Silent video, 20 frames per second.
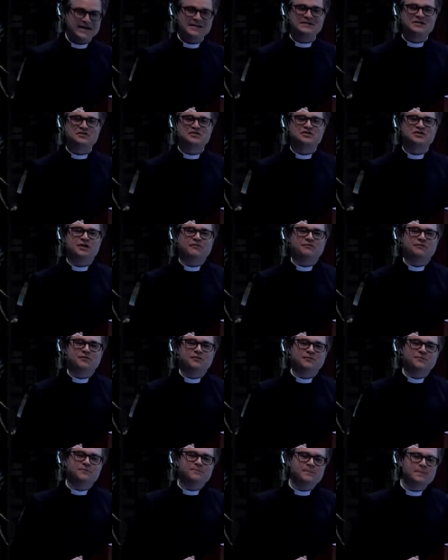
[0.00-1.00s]
To
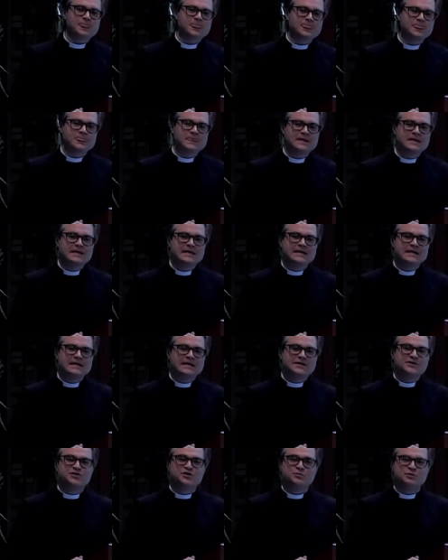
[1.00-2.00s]
suffer
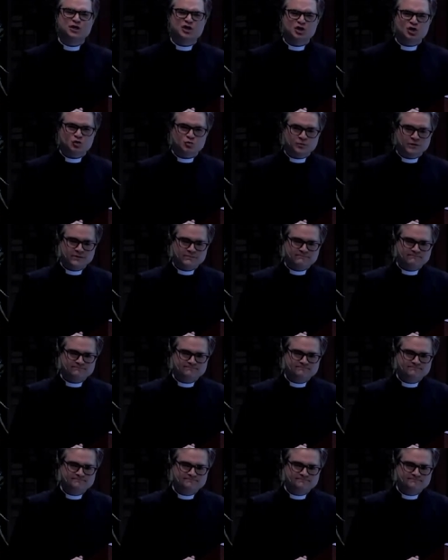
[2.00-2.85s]
is to be human.